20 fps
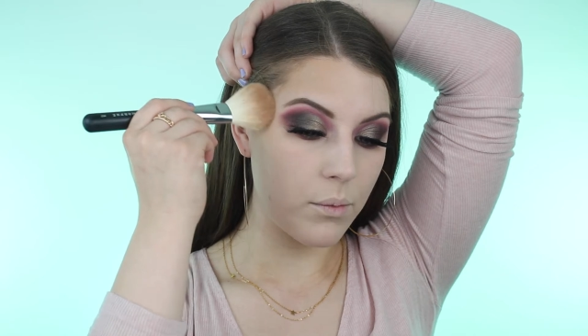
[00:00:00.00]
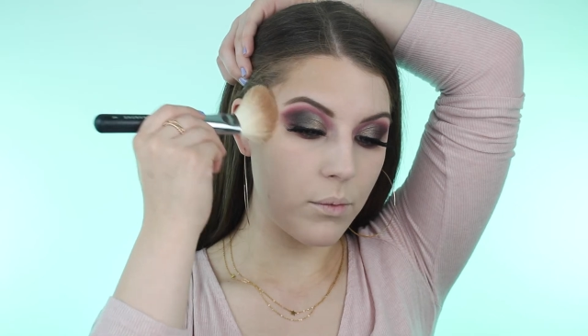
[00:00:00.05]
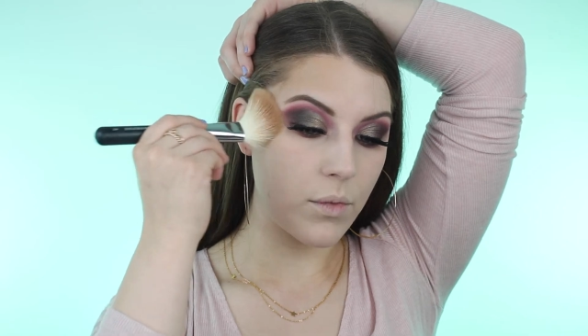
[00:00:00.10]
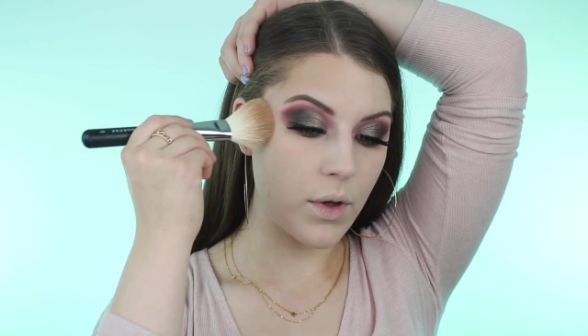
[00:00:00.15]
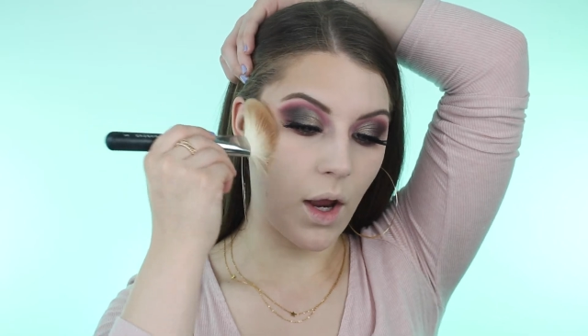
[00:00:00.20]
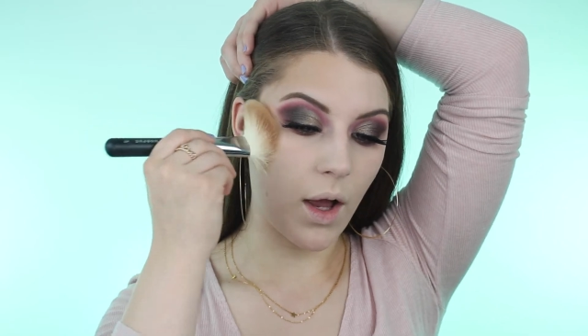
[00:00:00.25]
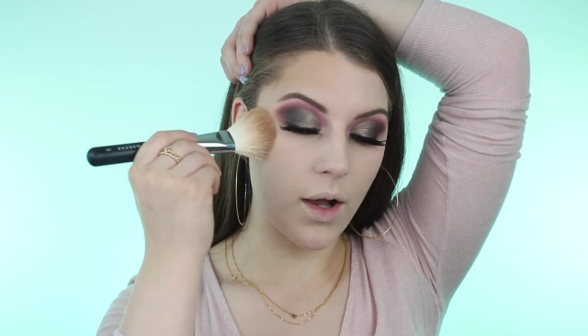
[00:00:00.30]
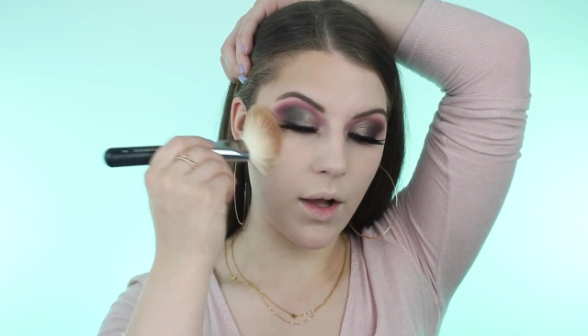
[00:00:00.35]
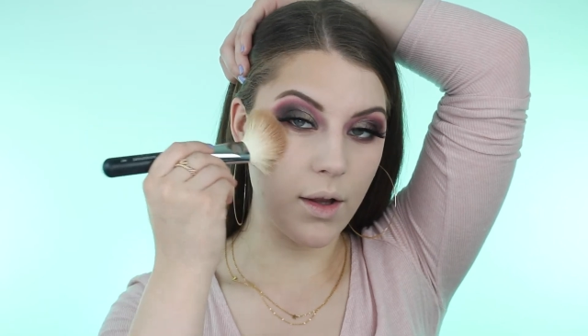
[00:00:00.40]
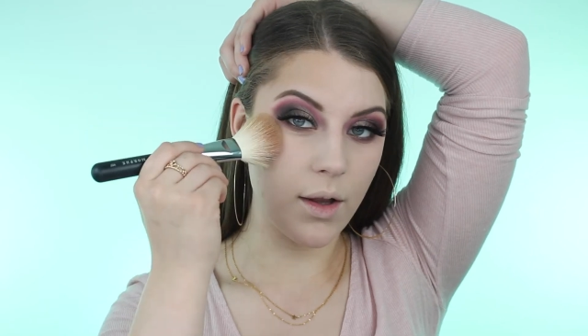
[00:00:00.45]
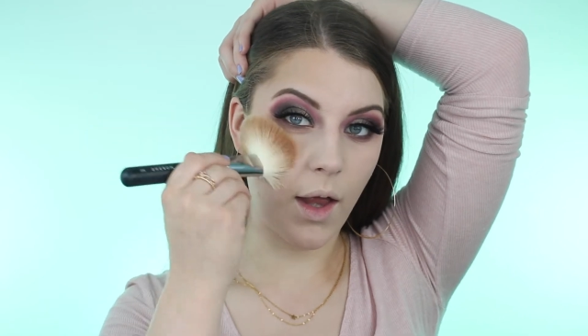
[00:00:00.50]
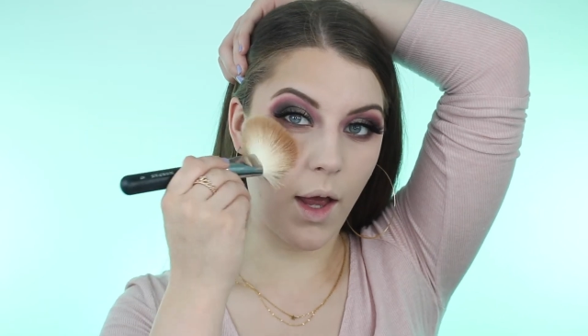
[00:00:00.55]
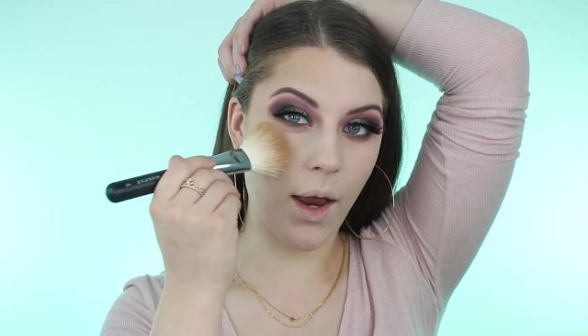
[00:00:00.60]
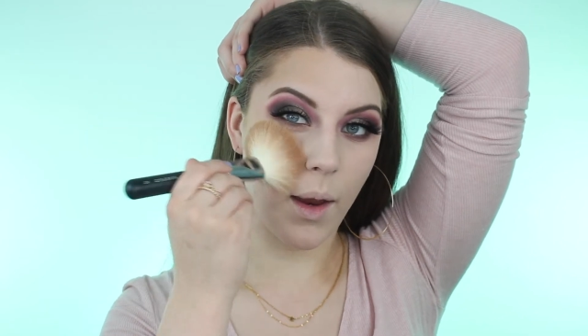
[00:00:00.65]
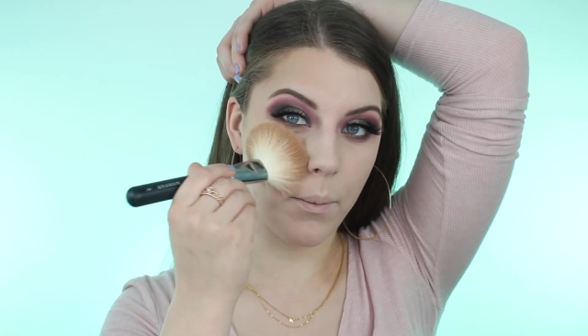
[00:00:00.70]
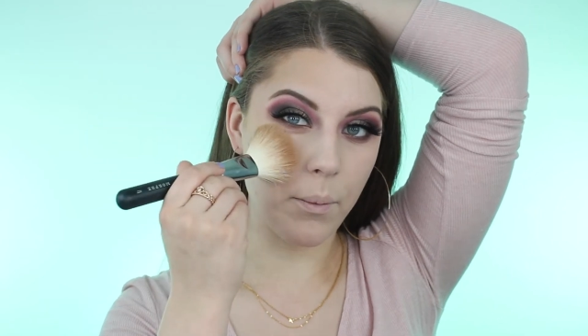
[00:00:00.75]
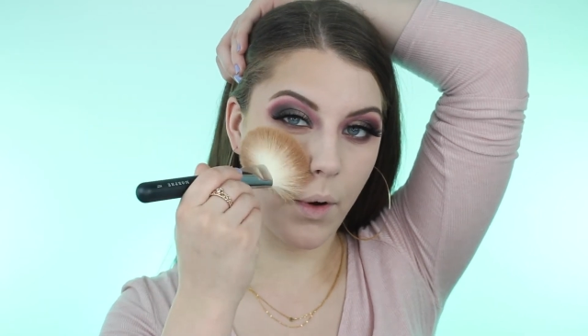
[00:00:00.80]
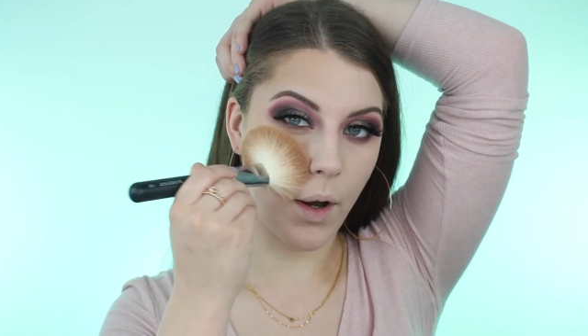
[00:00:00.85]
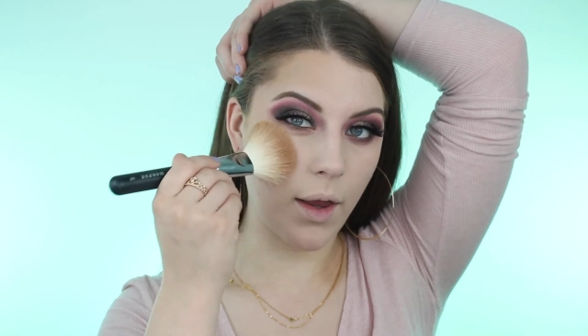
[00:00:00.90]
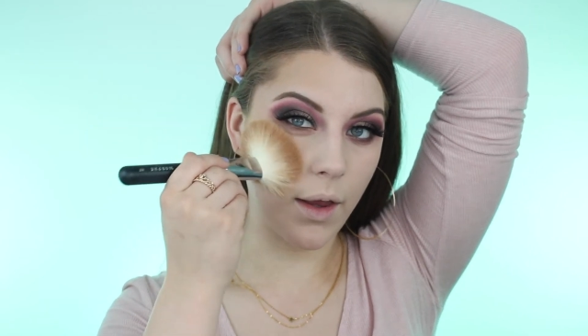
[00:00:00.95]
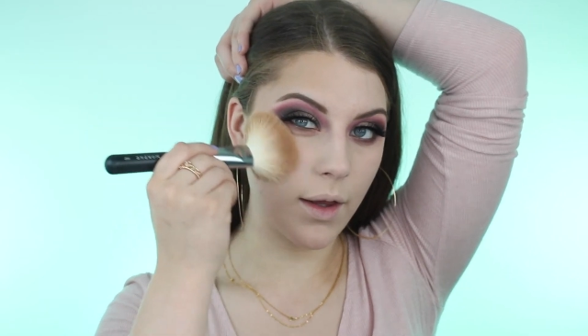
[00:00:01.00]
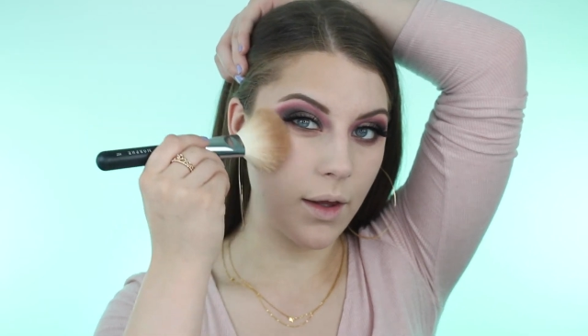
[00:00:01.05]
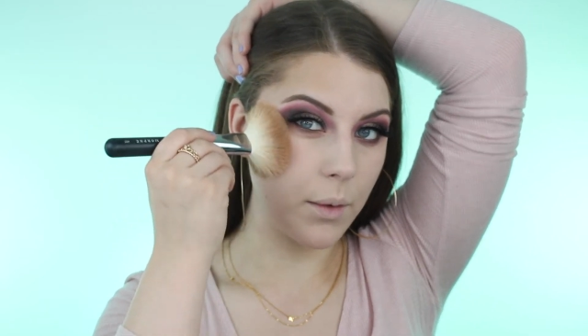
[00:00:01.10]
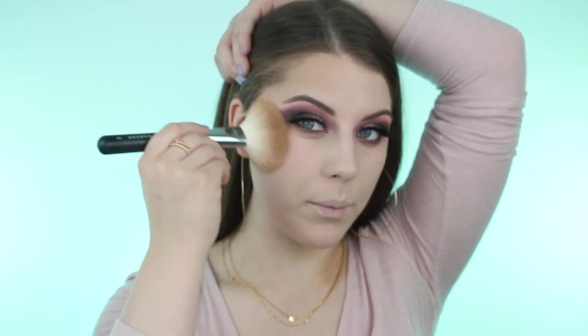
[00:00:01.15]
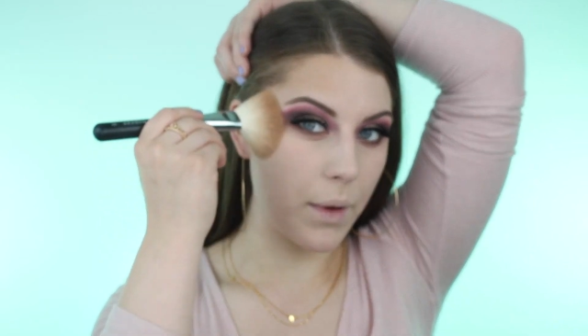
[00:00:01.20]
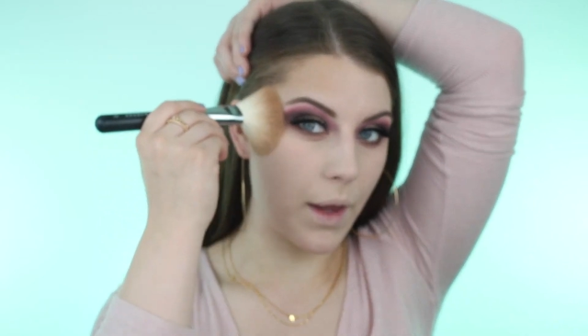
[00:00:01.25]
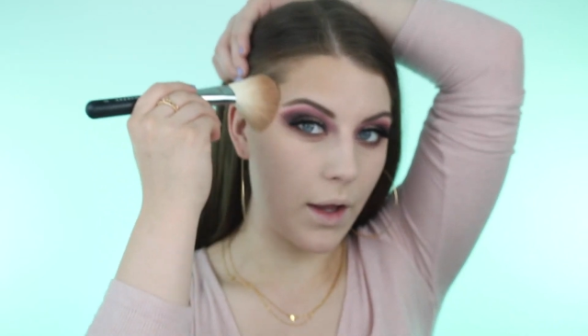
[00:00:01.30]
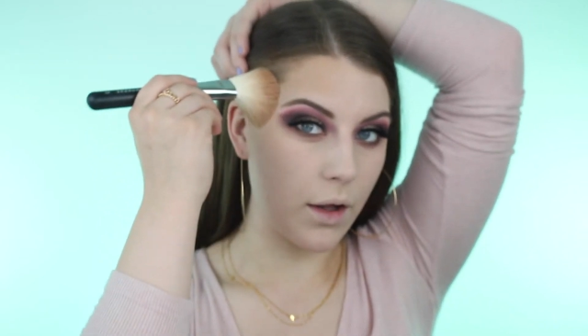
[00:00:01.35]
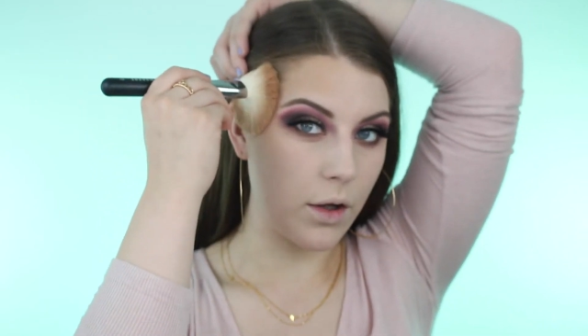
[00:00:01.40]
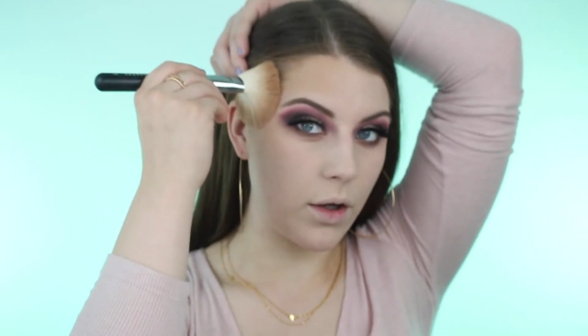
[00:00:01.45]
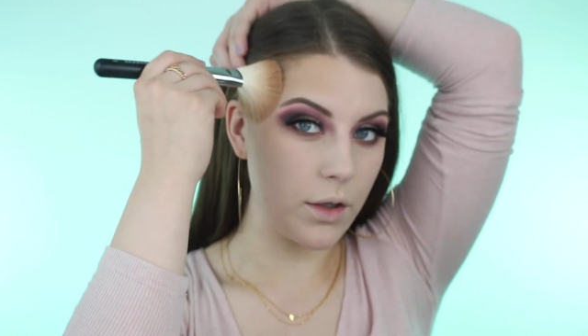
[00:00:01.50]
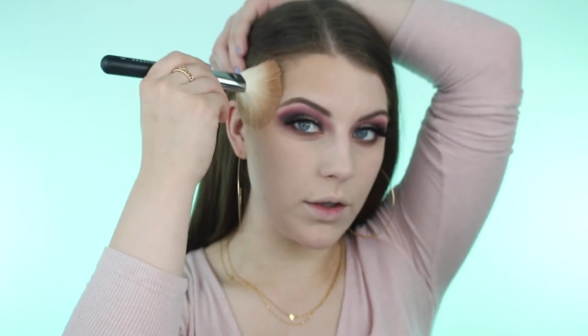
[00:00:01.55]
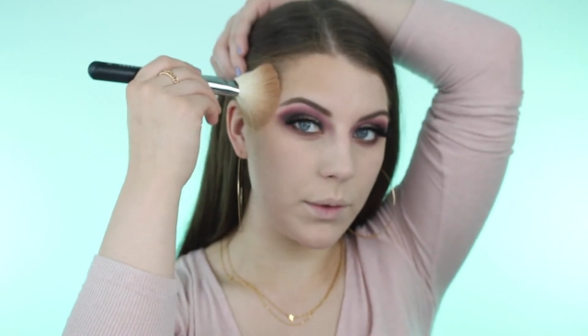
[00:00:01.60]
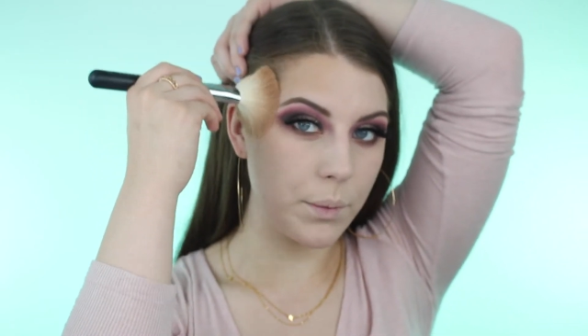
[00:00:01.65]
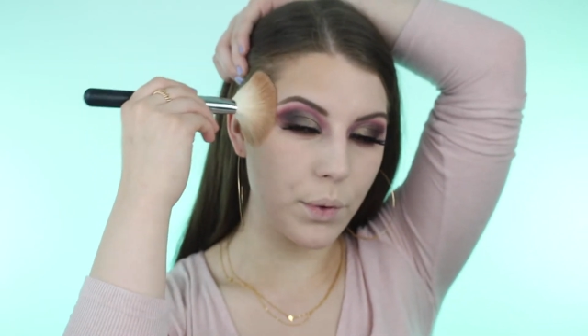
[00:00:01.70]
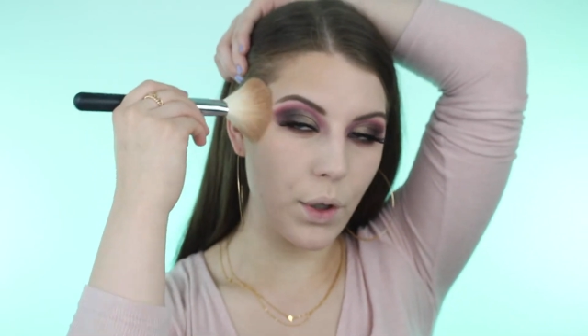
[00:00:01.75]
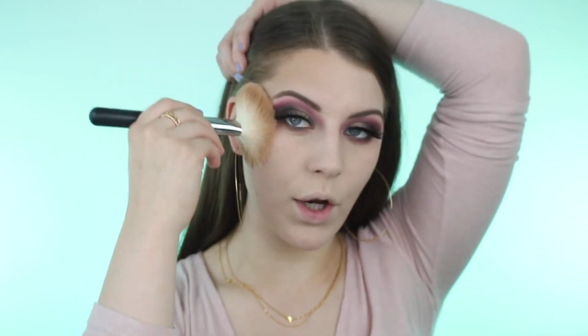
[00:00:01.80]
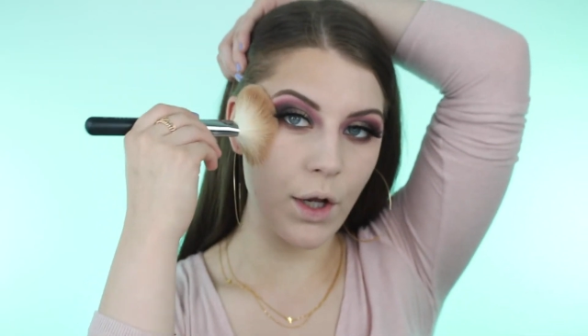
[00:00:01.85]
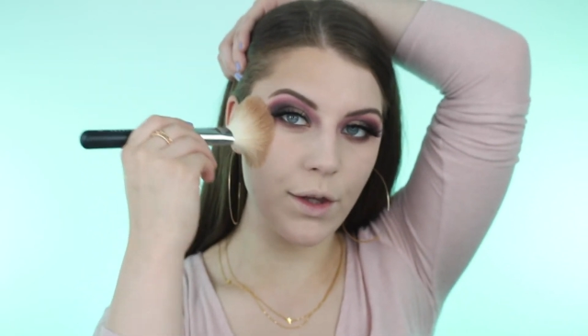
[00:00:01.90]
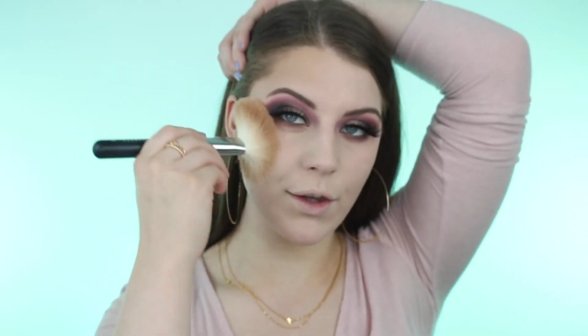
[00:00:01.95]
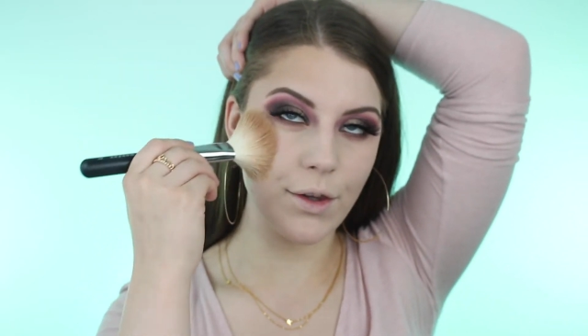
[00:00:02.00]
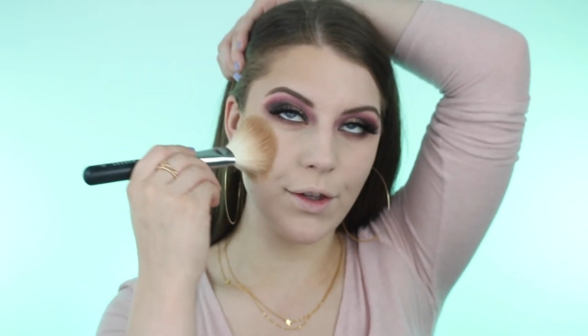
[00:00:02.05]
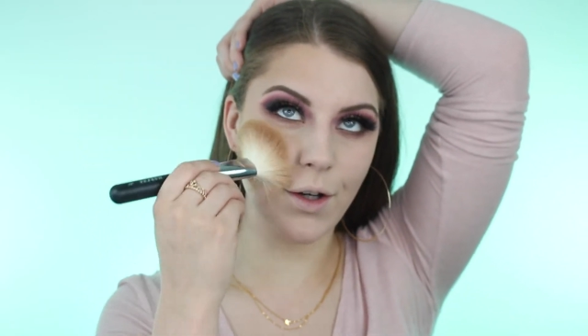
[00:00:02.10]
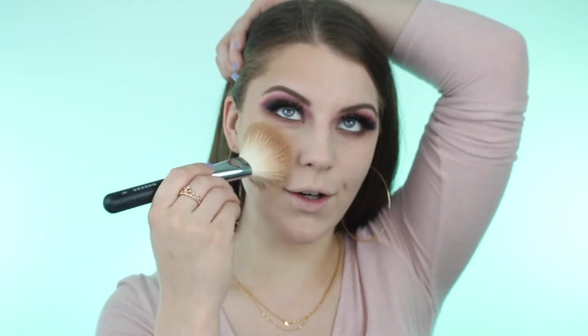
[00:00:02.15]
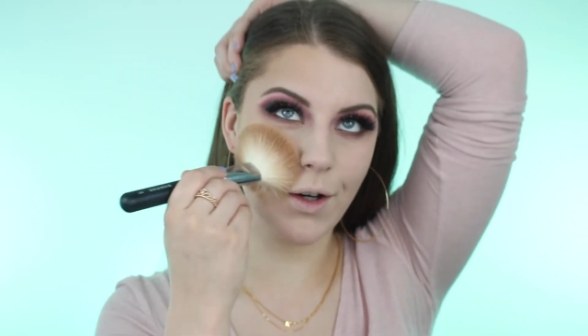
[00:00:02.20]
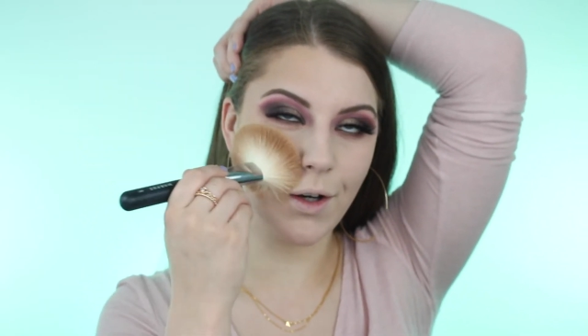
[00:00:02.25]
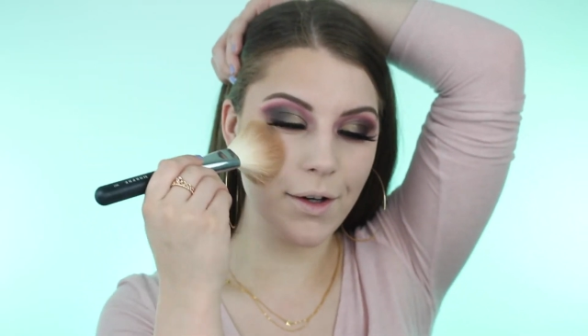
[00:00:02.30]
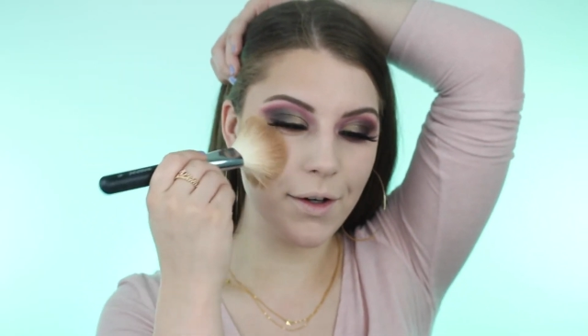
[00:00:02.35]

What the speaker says: not gonna lie, I'm probably gonna pack on the bronzer.